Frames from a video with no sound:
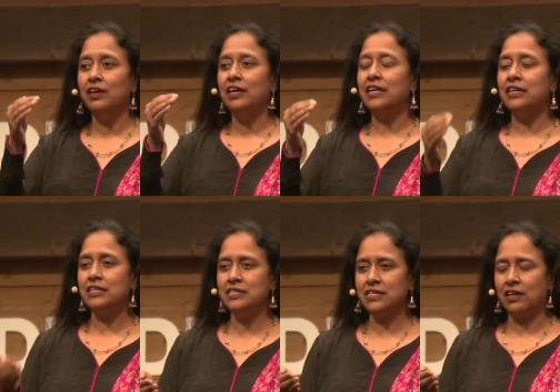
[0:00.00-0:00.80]
In
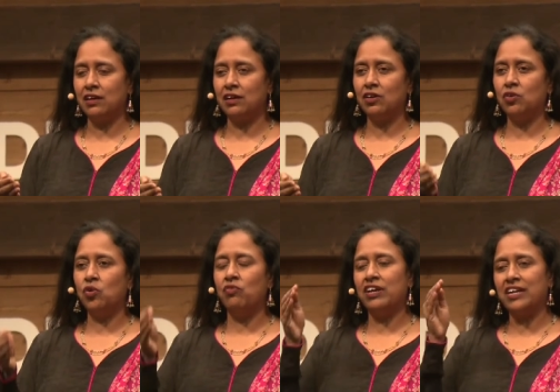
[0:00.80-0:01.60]
India,
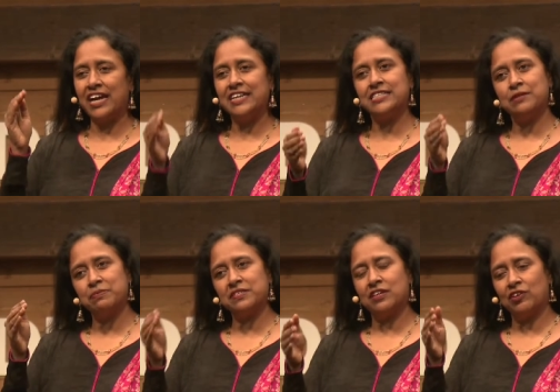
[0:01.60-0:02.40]
over
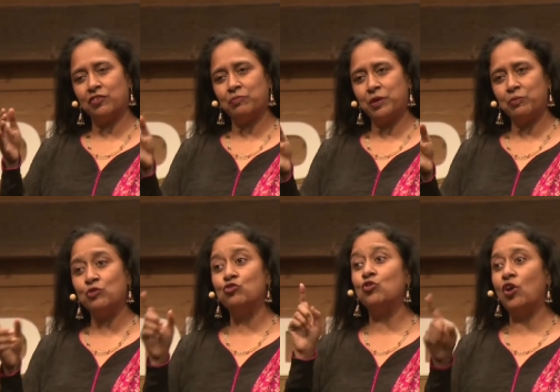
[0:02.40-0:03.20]
90% of the people
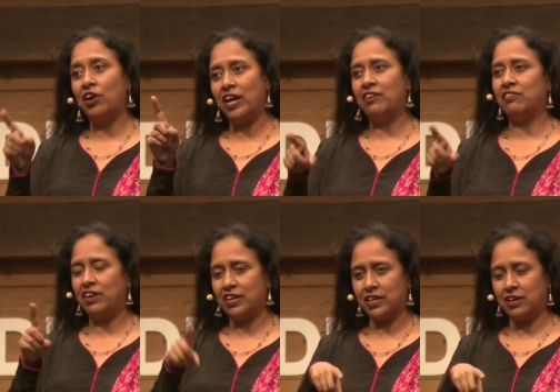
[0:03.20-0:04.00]
do not have
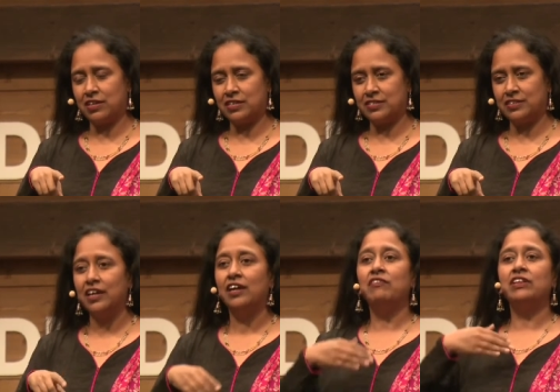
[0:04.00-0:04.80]
credit cards.
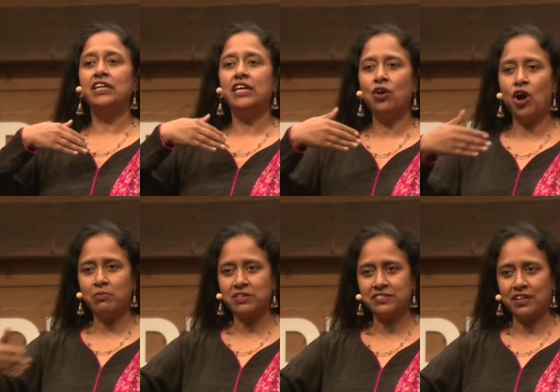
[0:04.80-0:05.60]
With
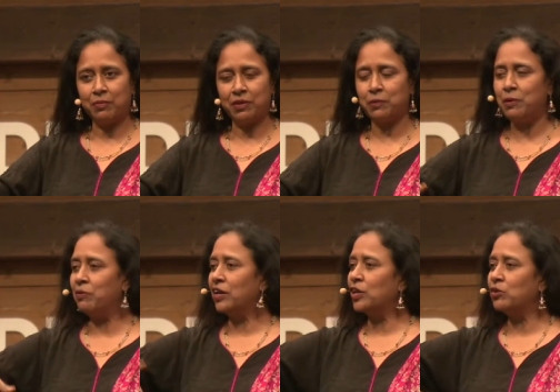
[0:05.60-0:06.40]
e-commerce coming,
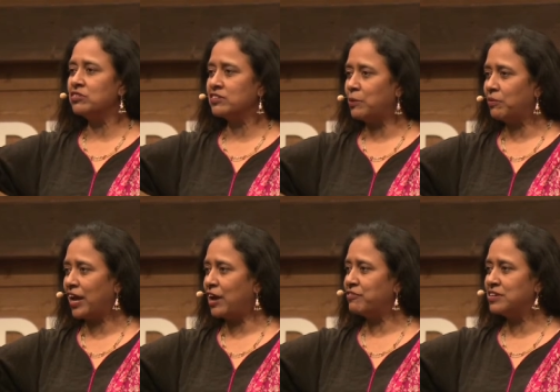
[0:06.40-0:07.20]
people can go to cyber
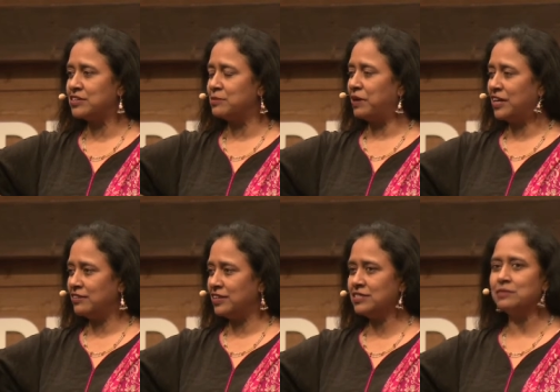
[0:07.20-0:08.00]
cafes and buy
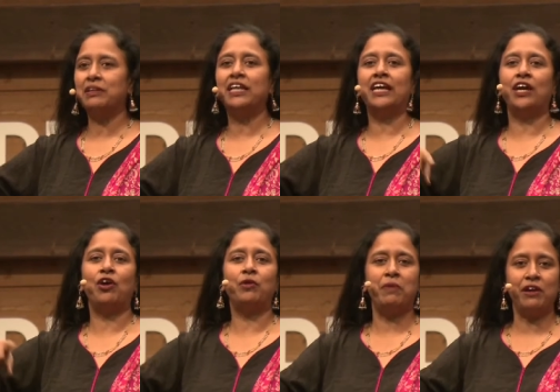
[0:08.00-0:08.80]
things, but they
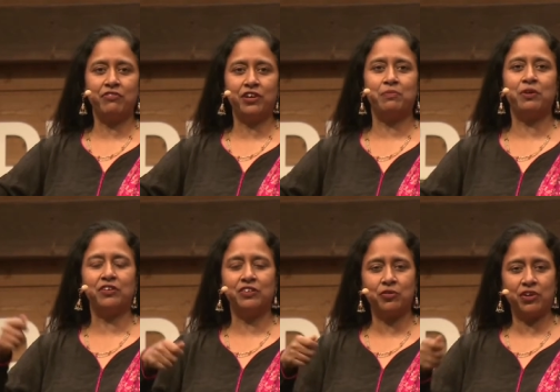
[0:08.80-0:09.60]
cannot pay for it because
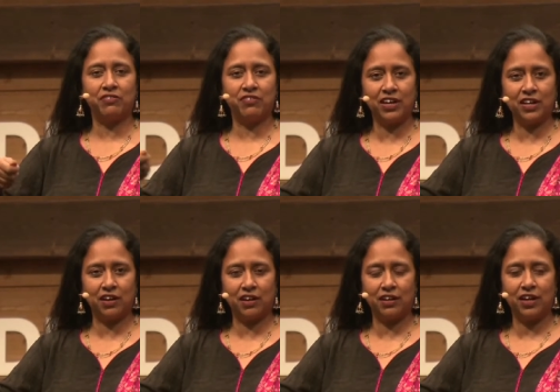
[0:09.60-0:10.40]
they don't have credit
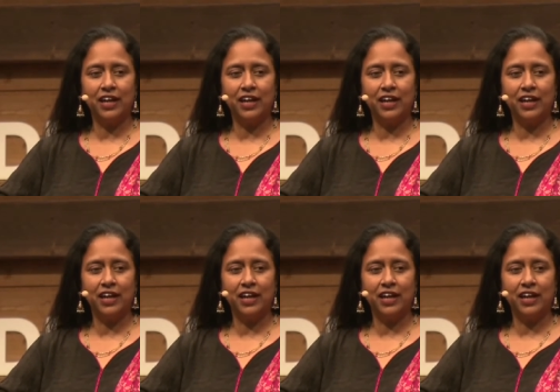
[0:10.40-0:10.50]
card.